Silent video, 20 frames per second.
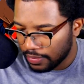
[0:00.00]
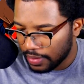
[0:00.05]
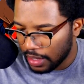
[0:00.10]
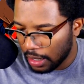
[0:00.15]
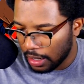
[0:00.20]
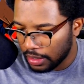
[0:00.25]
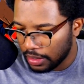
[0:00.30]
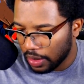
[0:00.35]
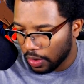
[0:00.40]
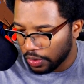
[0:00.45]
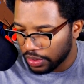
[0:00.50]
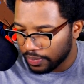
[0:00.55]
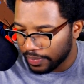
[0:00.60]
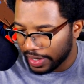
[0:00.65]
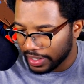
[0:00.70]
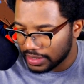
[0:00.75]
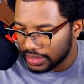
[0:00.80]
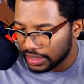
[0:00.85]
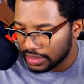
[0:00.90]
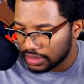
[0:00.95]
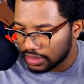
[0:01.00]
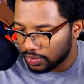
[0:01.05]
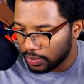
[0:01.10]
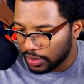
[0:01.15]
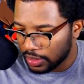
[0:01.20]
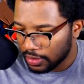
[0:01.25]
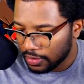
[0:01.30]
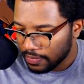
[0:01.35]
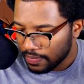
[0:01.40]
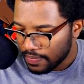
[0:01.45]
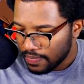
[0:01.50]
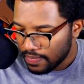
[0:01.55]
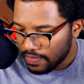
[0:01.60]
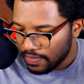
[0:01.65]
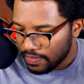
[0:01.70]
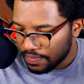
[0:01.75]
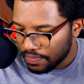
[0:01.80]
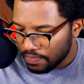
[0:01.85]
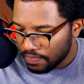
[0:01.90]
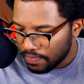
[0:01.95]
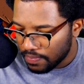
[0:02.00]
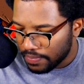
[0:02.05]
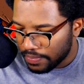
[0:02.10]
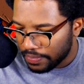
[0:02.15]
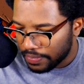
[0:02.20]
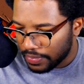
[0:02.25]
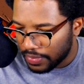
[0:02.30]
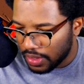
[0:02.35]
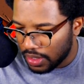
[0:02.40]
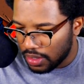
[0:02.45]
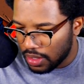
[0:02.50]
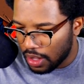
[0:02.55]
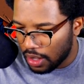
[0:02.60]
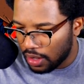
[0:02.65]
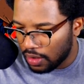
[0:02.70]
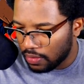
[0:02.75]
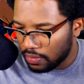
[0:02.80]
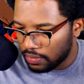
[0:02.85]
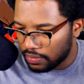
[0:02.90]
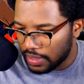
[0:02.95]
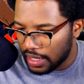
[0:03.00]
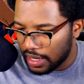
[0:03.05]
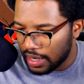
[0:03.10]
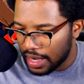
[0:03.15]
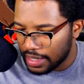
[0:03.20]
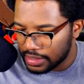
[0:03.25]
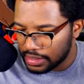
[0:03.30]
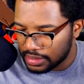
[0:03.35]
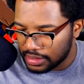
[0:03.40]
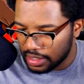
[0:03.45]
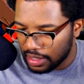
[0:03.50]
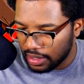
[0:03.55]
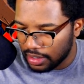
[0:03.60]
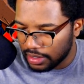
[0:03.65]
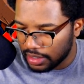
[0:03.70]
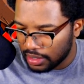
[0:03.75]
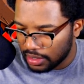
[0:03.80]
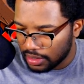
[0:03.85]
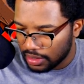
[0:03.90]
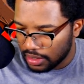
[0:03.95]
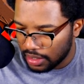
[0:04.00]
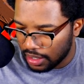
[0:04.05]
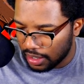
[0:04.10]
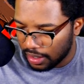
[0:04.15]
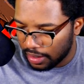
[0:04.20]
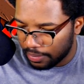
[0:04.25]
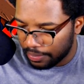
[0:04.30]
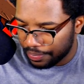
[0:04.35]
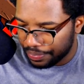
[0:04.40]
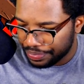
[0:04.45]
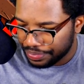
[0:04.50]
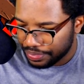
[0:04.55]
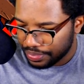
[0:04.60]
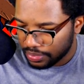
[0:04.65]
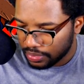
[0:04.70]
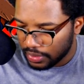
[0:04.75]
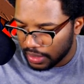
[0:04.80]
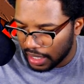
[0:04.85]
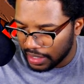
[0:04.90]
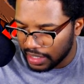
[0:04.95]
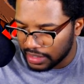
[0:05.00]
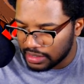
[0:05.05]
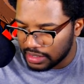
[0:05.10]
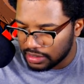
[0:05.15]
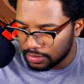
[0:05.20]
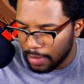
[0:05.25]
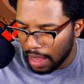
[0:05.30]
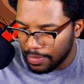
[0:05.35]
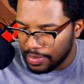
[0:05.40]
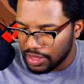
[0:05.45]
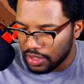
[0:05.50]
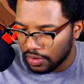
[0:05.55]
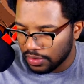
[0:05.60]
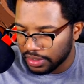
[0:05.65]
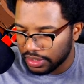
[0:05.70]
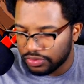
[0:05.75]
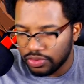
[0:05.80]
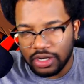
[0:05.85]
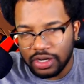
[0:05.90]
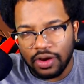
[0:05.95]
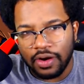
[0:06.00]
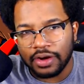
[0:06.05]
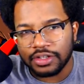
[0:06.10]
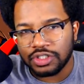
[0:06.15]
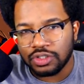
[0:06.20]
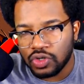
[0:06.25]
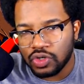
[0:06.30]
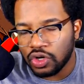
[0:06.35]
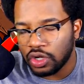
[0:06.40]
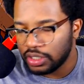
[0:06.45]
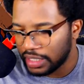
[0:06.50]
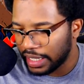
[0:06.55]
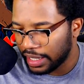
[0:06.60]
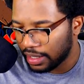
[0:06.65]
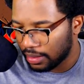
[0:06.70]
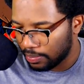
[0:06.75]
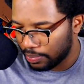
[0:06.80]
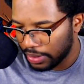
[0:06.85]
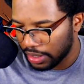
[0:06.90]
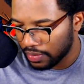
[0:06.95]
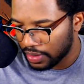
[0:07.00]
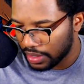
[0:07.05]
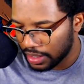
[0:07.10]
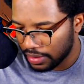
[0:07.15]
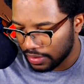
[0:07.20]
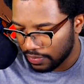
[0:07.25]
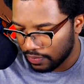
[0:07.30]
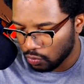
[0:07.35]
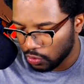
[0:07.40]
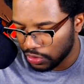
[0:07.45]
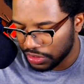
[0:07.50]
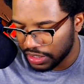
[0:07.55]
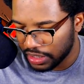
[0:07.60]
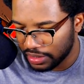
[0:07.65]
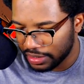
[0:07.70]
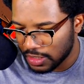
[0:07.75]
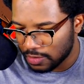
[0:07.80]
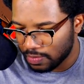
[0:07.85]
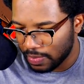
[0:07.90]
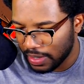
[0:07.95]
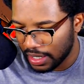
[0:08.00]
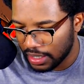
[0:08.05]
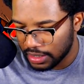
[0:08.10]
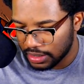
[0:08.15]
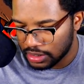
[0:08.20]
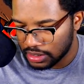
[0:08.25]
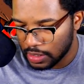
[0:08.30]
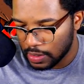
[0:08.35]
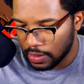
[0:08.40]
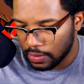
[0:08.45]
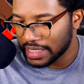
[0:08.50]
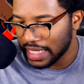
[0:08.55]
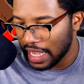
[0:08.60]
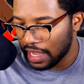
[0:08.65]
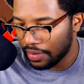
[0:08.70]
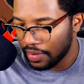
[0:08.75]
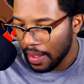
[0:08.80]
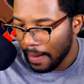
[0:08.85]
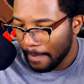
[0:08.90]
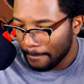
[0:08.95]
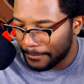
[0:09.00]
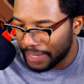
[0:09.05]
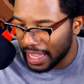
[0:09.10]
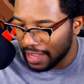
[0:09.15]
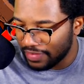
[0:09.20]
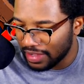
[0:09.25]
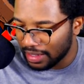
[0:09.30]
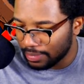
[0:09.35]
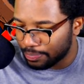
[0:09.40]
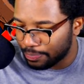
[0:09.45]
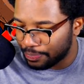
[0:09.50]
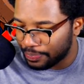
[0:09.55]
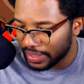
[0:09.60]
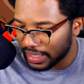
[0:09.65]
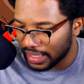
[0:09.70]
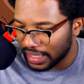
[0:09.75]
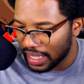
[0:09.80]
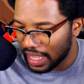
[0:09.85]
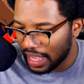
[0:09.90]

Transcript: That only makes sense to me. No, not necessarily. I guess these might be the only three cards you could get, period, within this beta. So now PvP.